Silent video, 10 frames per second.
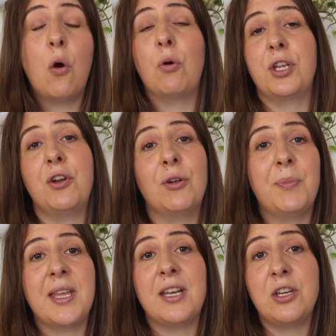or
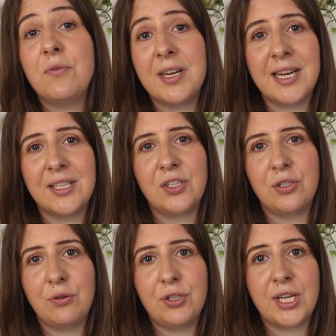European Union
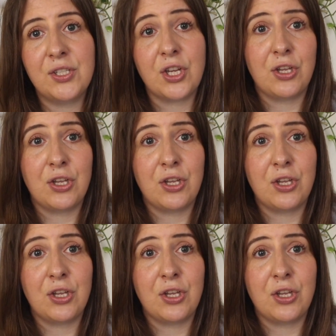institutions,